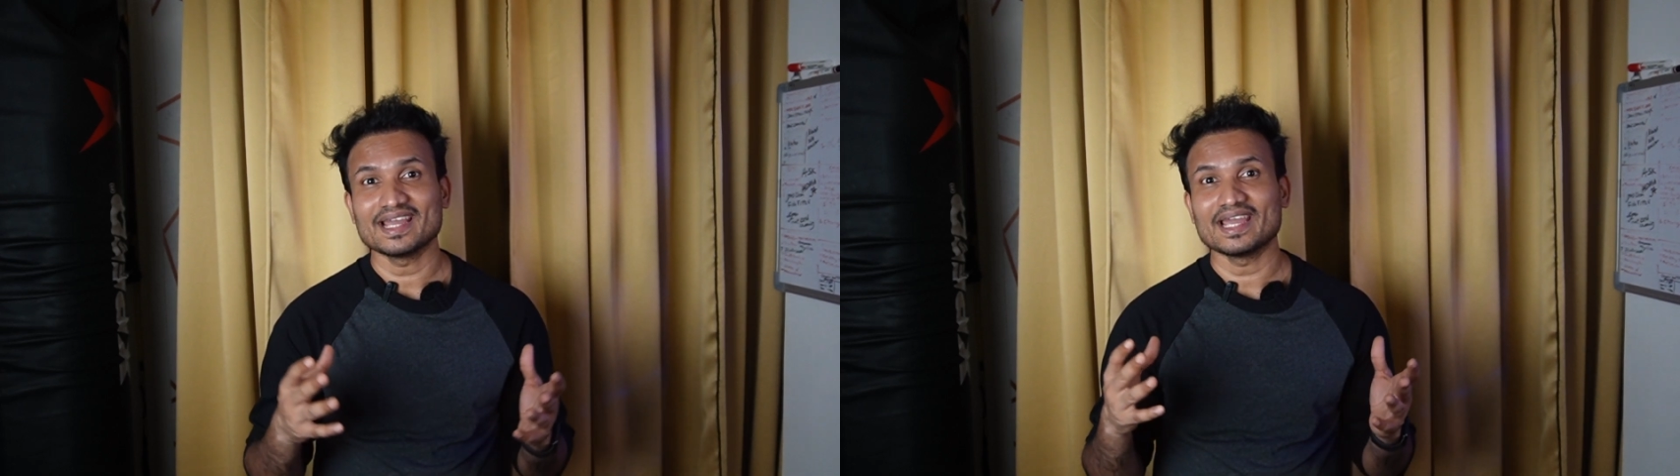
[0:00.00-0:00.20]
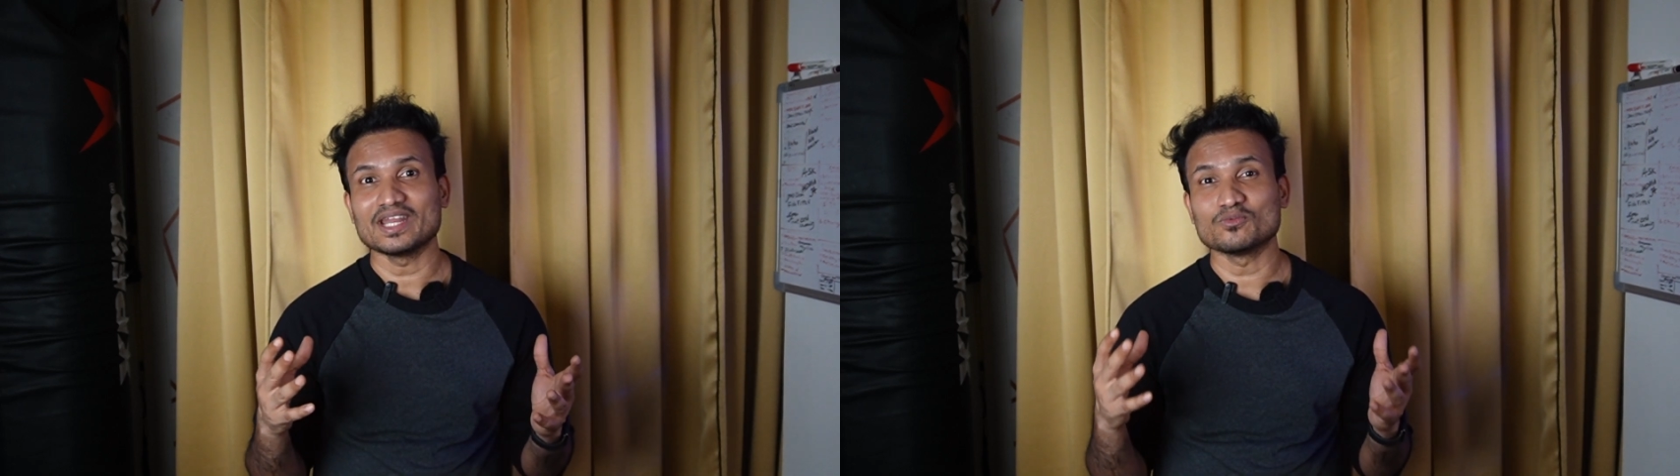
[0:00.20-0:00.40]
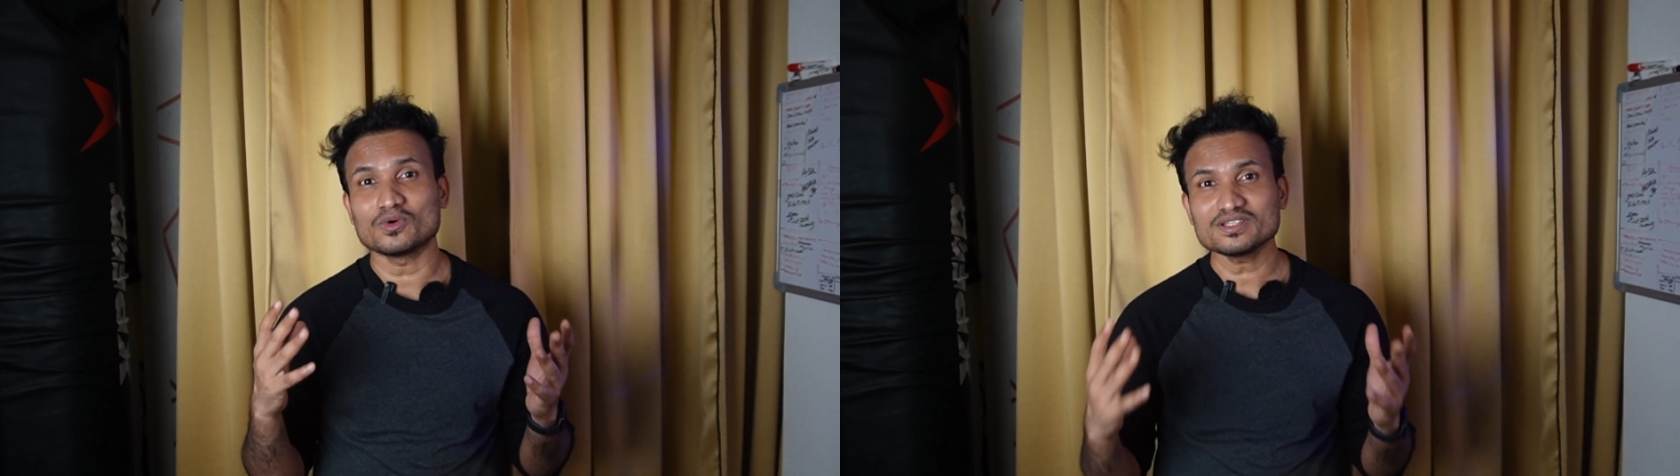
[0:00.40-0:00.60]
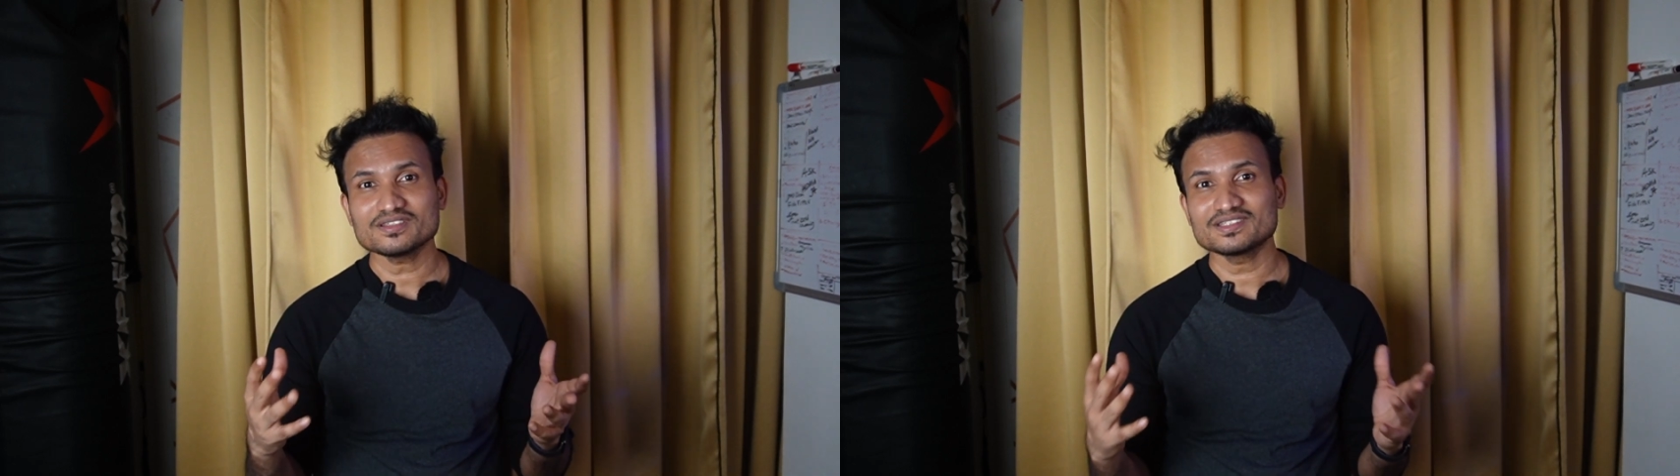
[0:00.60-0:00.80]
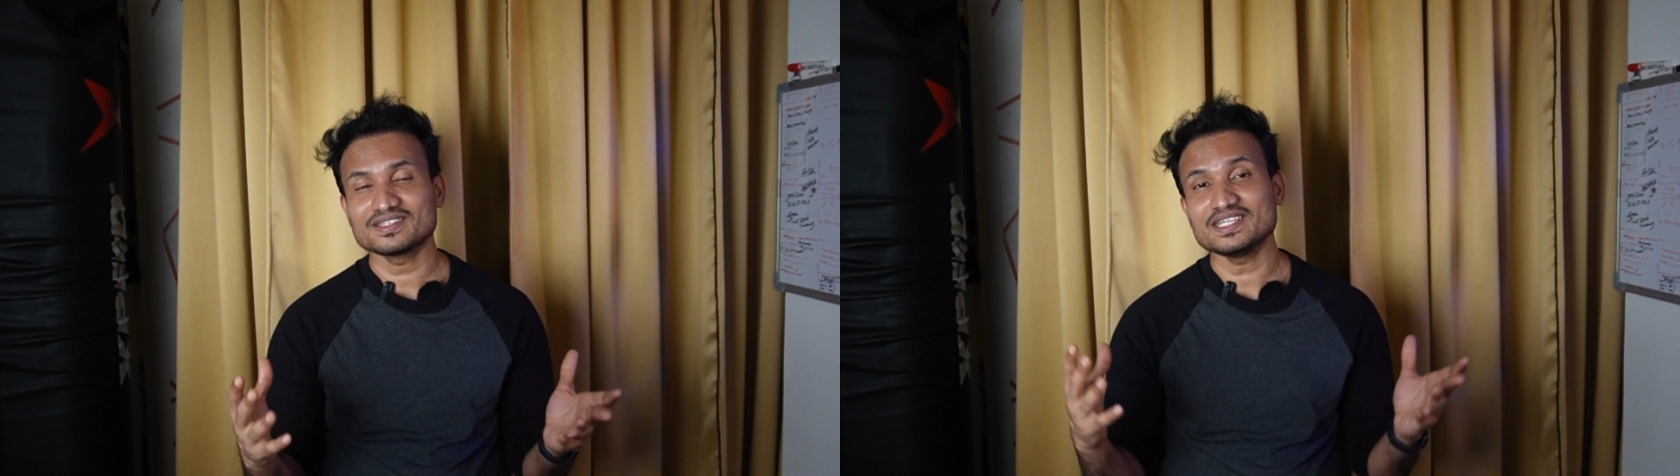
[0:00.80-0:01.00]
And
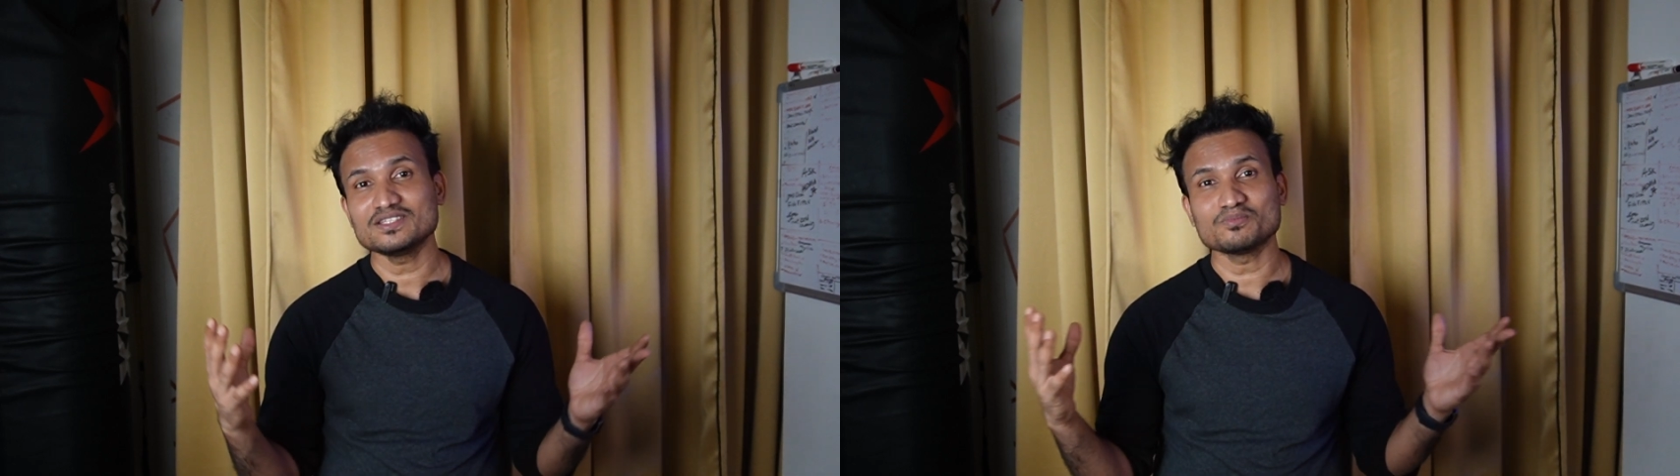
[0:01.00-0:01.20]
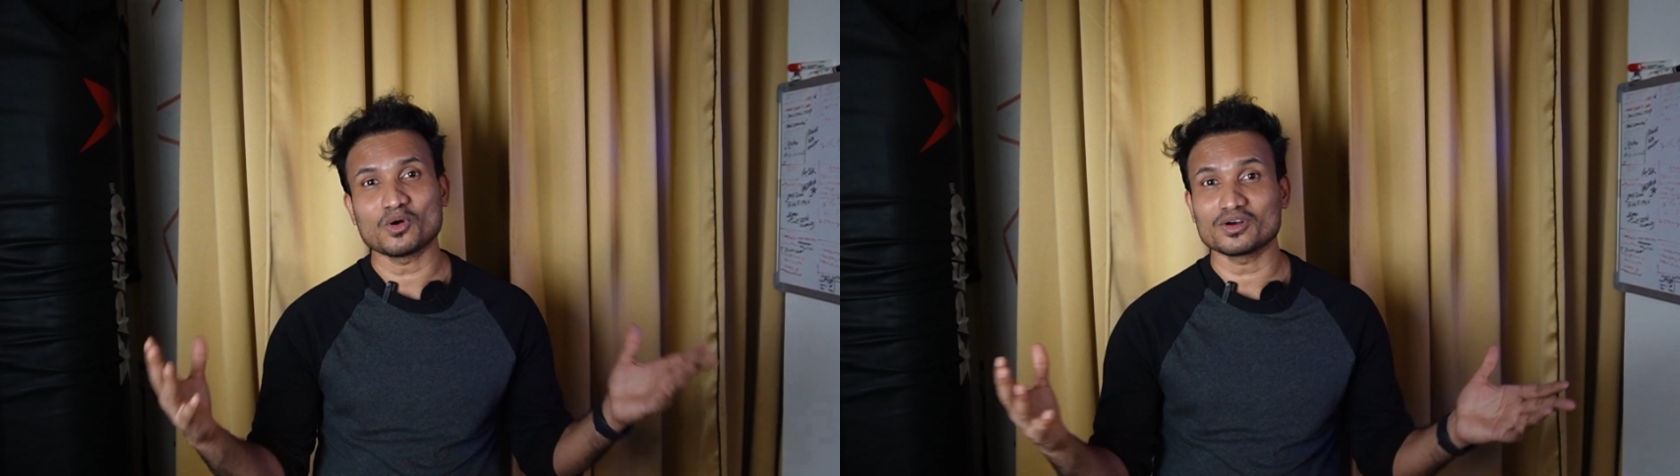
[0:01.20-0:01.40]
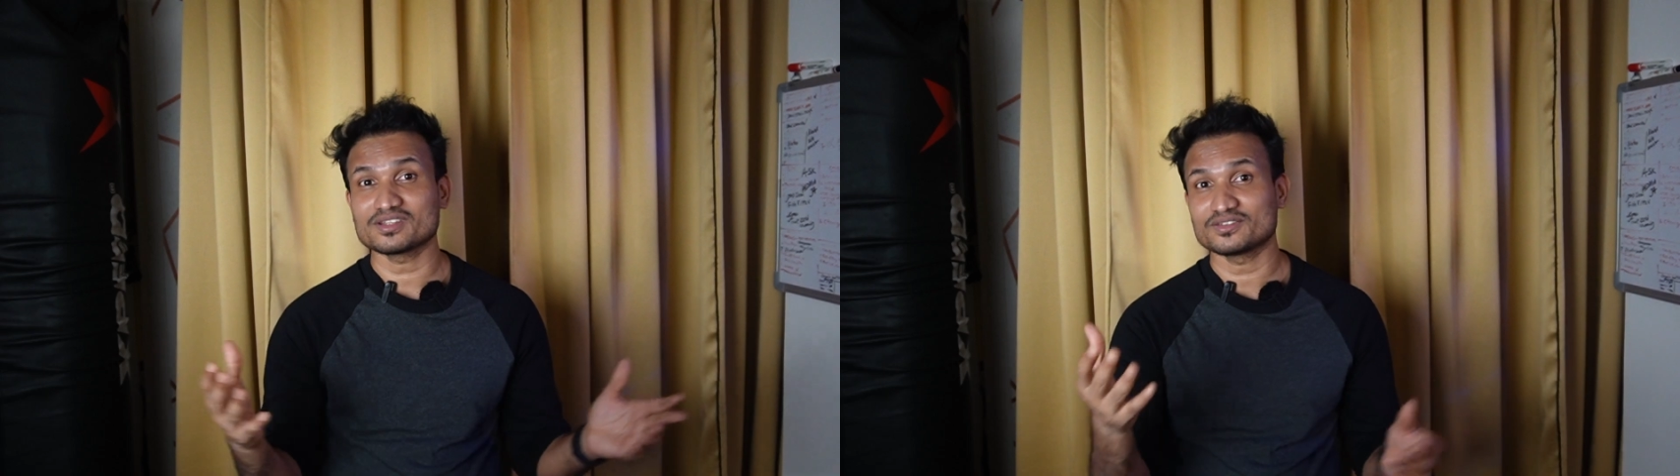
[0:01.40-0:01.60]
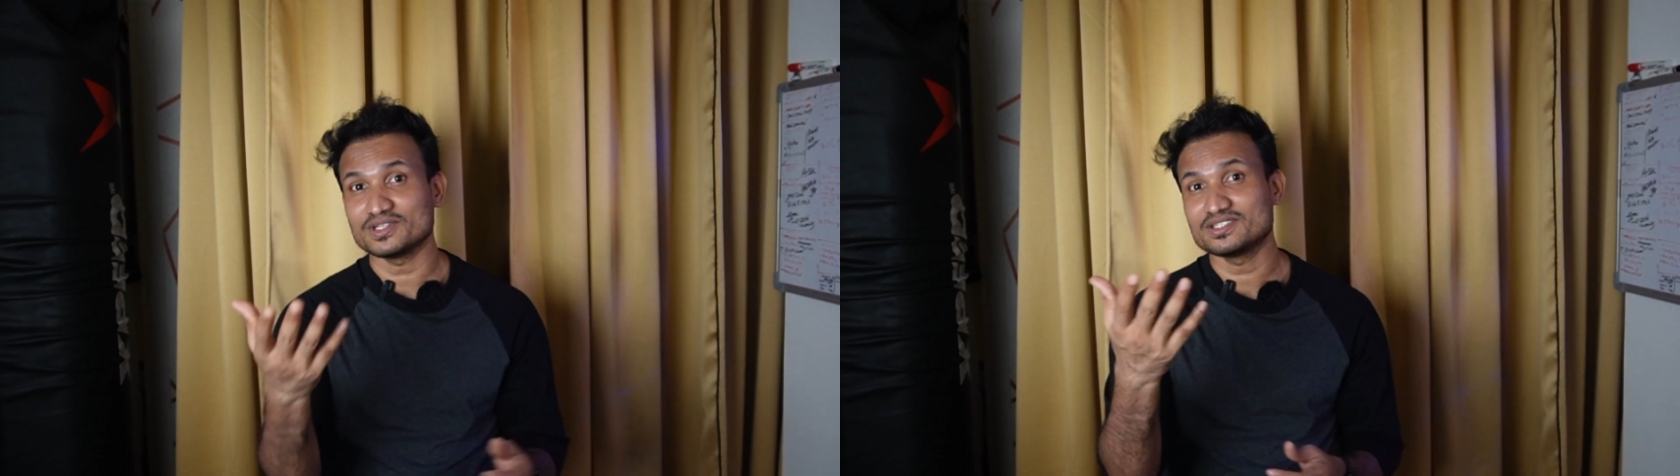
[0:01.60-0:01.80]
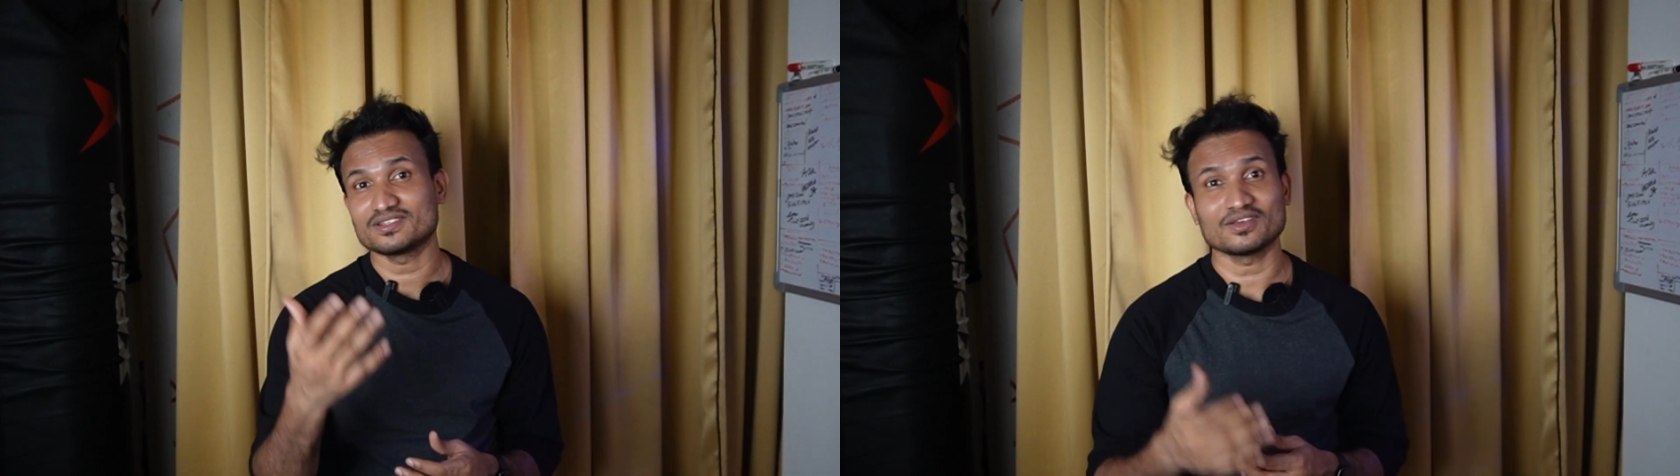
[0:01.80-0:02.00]
once these models
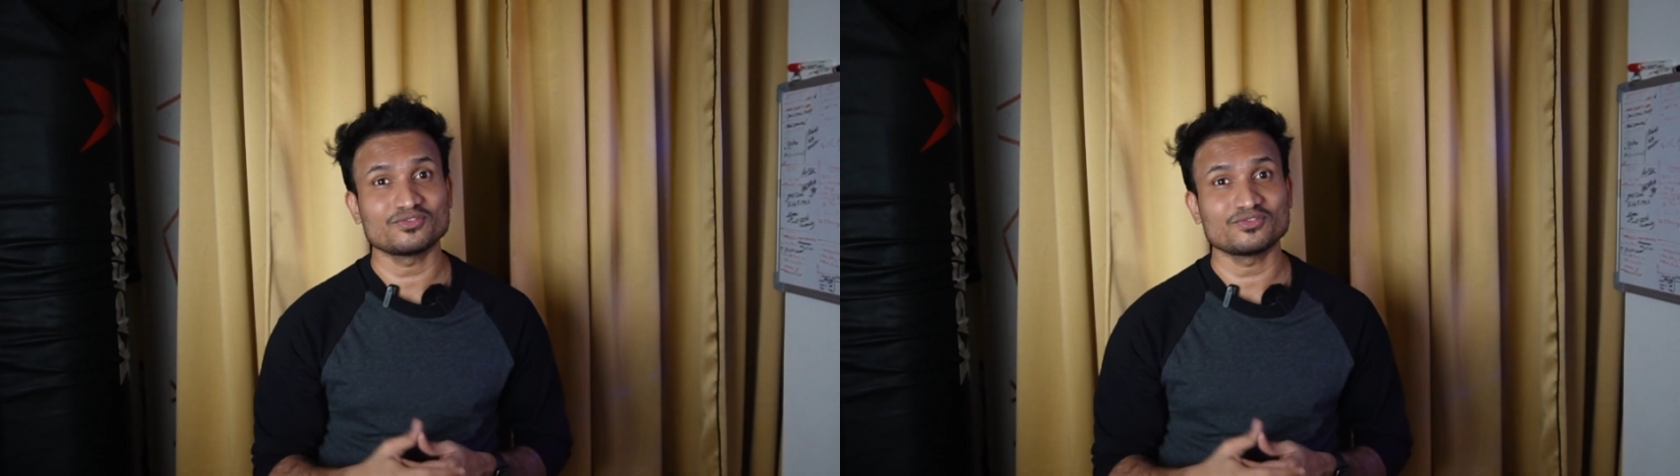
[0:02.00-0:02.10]
reach their